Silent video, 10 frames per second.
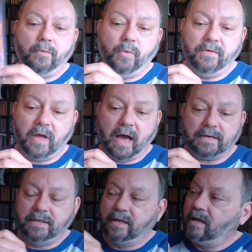We've
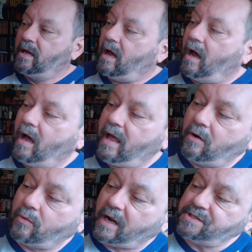got
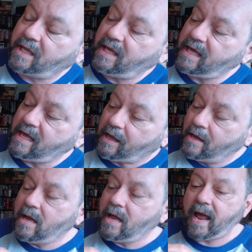El Raja Key,
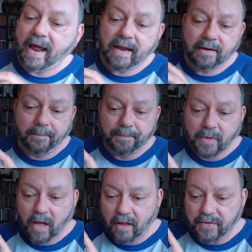and
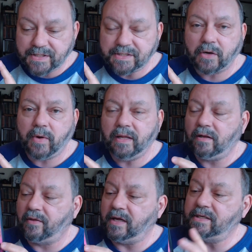this is a great little thing.